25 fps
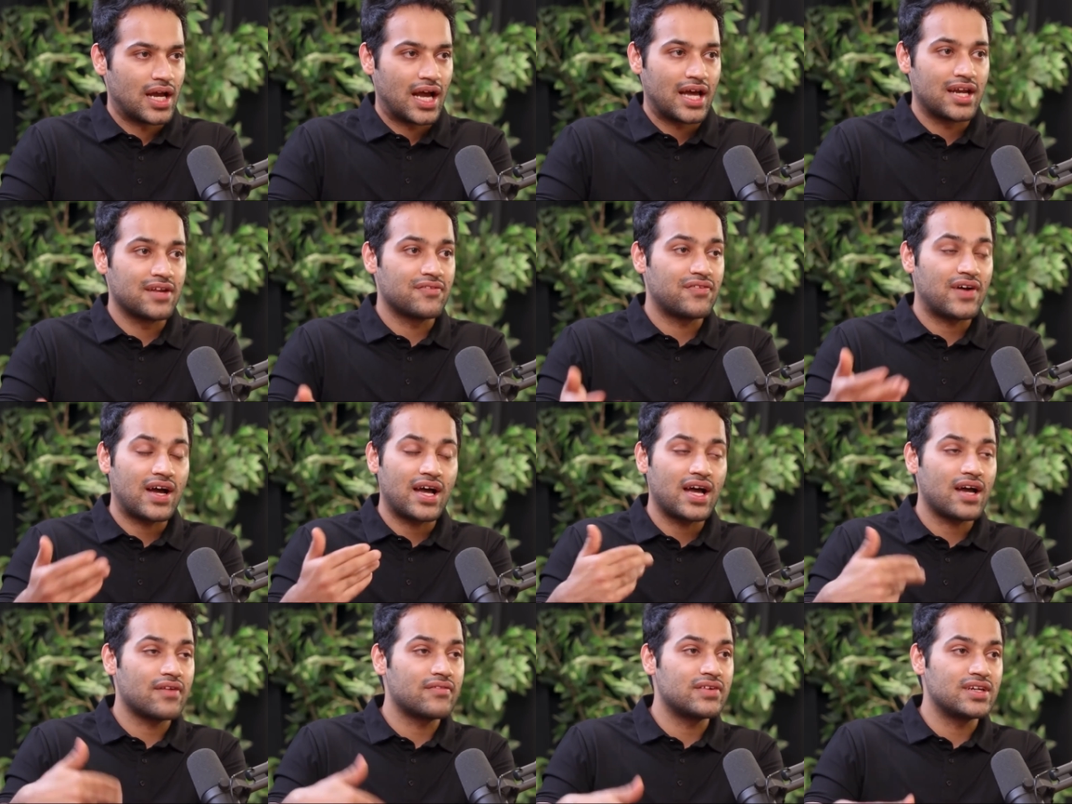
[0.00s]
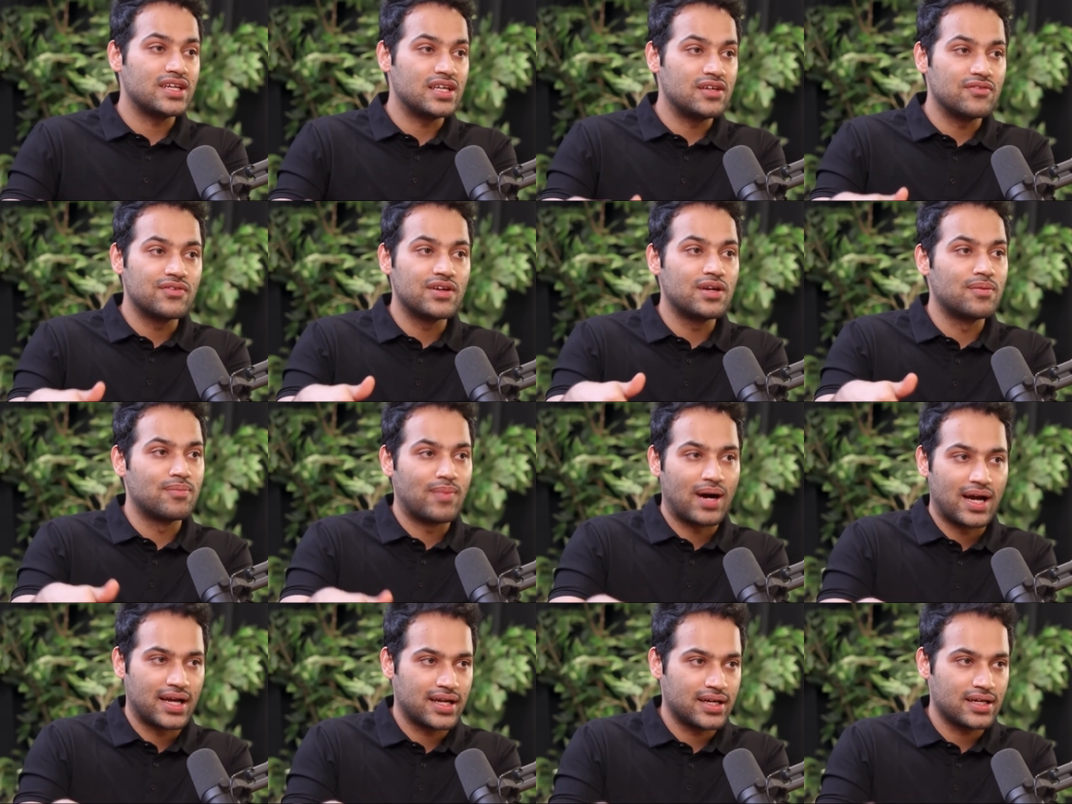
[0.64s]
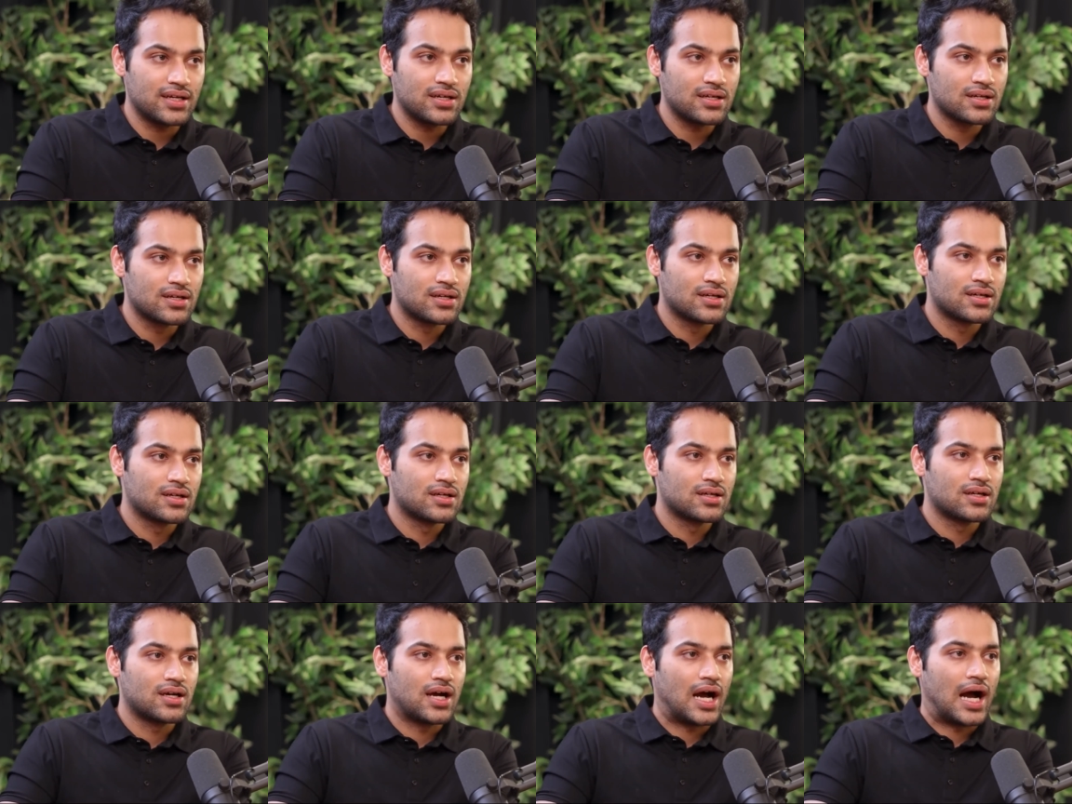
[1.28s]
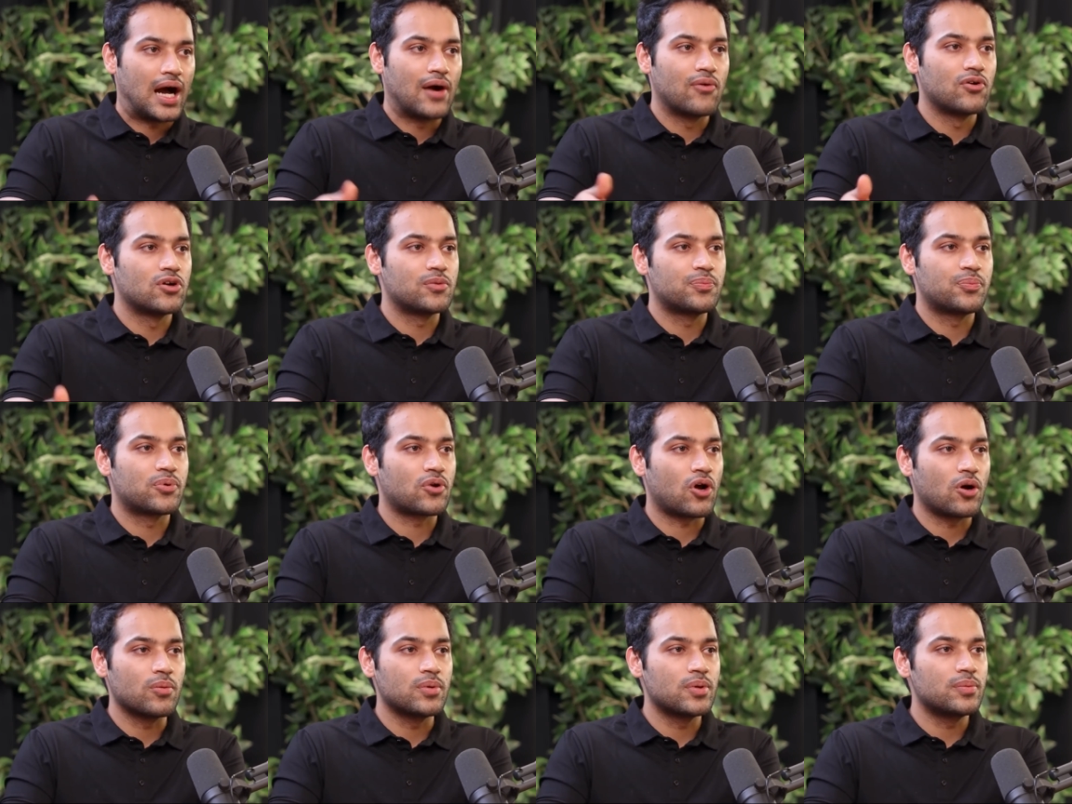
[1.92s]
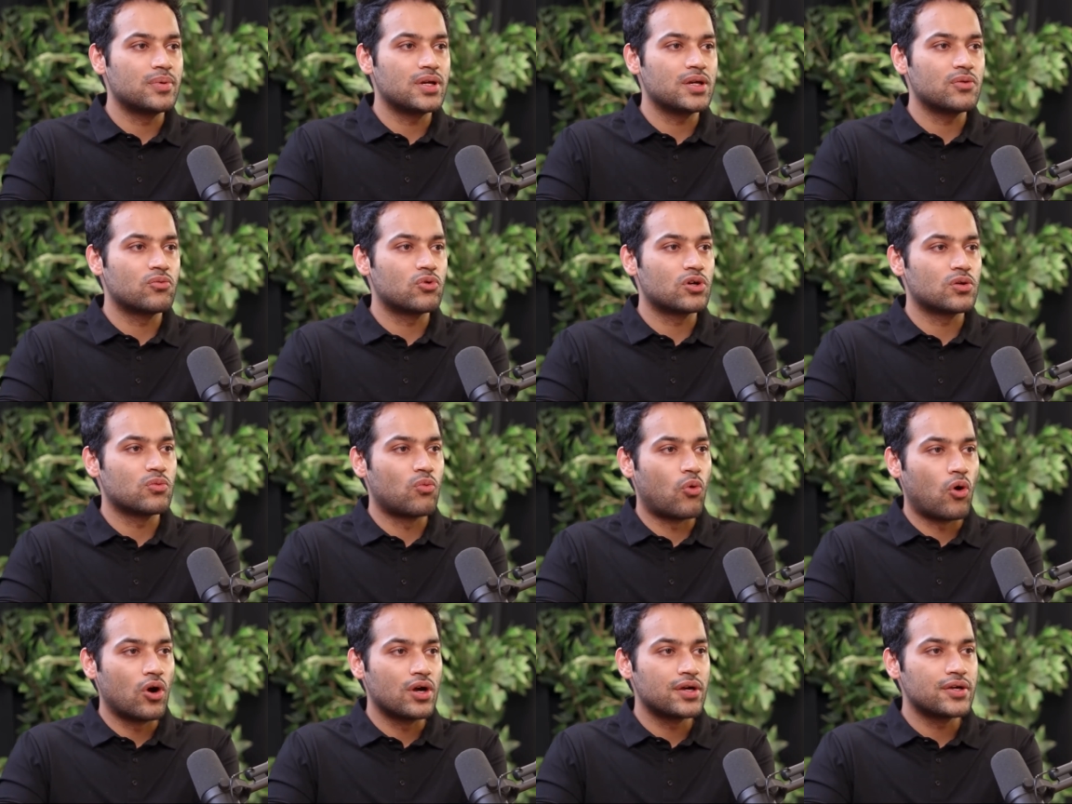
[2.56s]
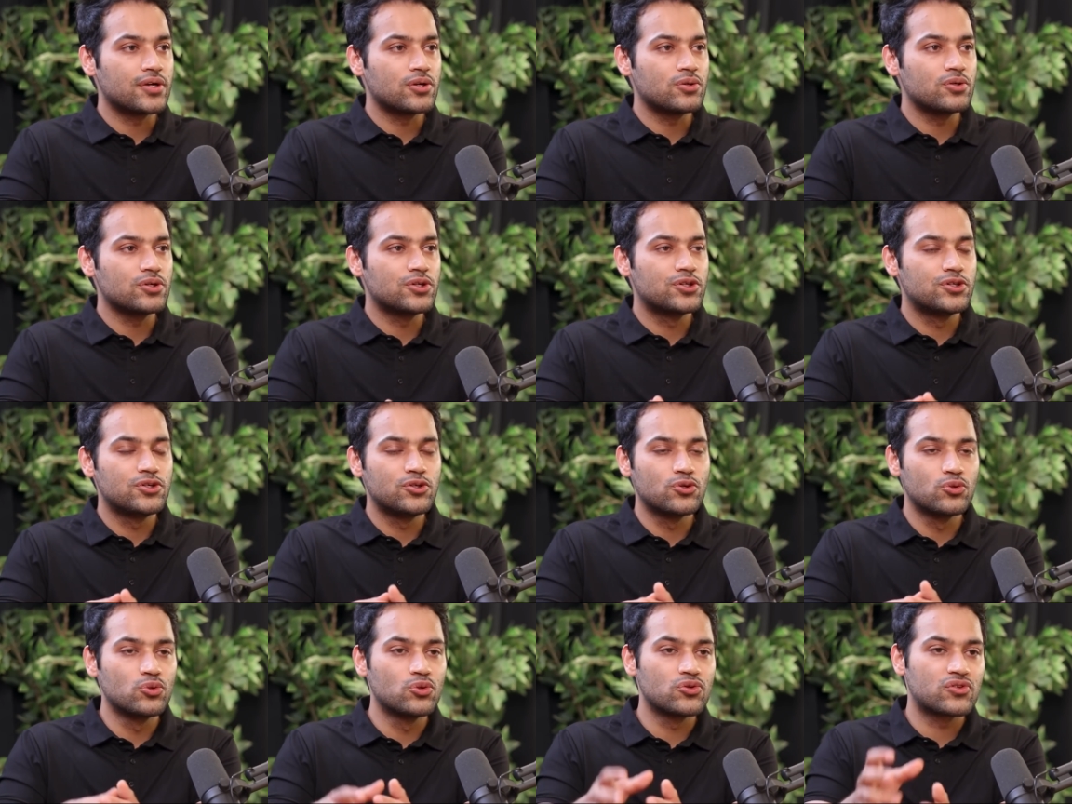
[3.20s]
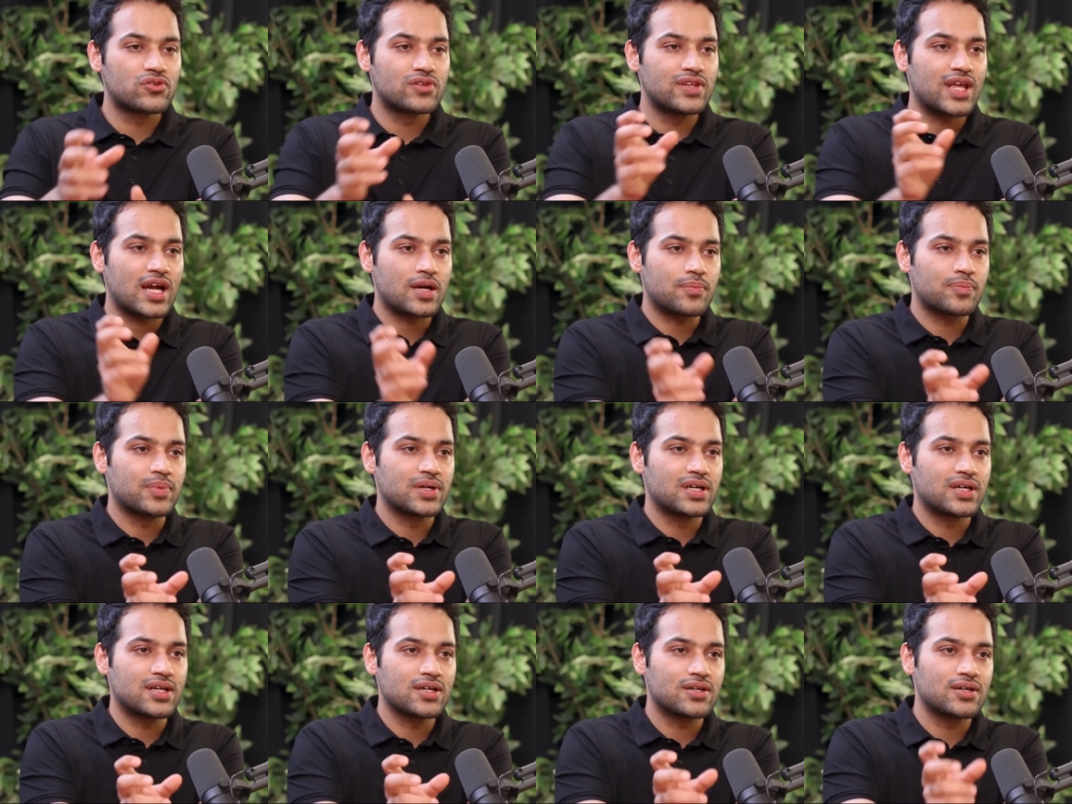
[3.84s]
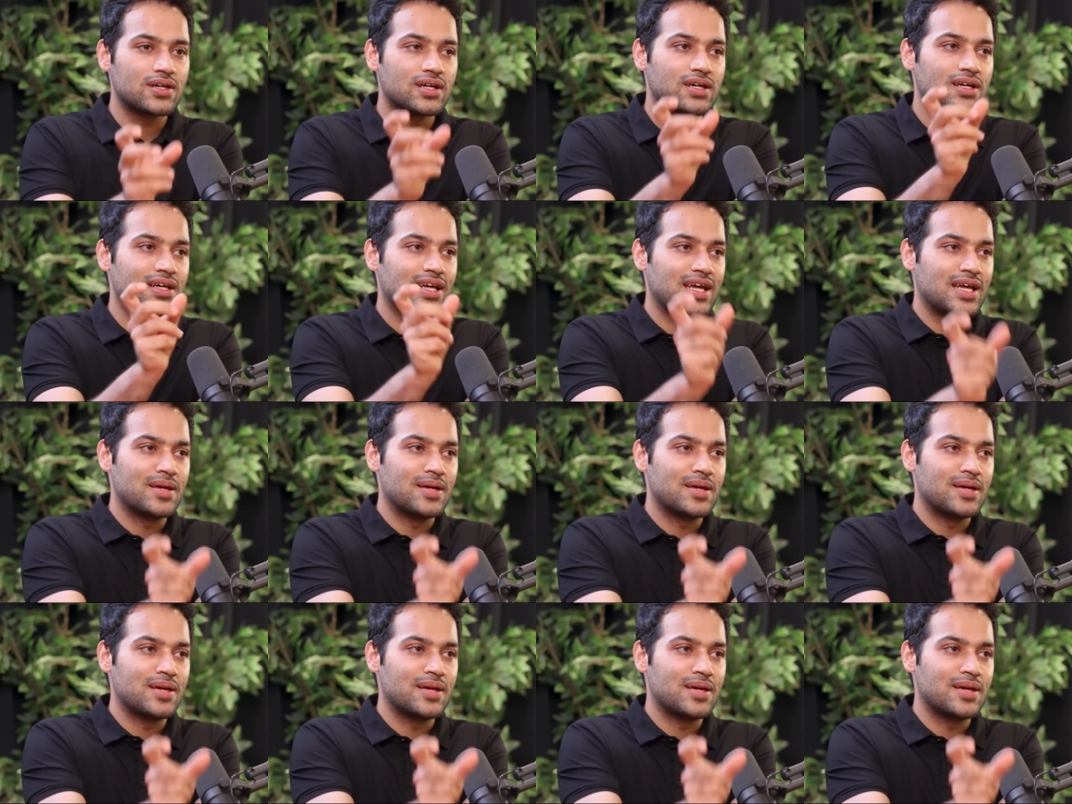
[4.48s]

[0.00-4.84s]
and if i have an evil mind i would probably would want to use that particular